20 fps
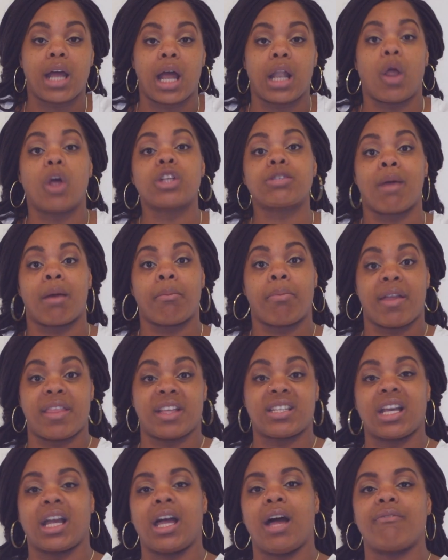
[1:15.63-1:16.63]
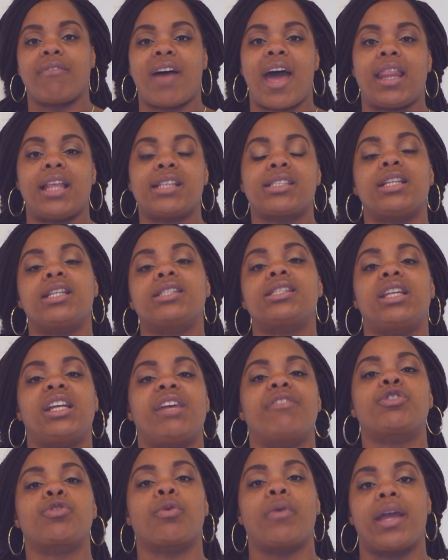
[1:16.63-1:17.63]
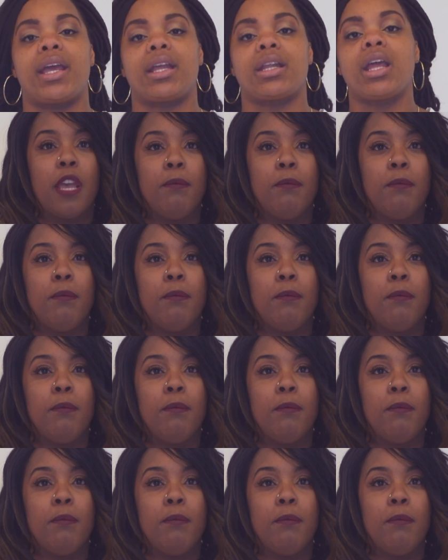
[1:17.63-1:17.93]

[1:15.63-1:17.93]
I lost my brother to gun violence in the city of Trent.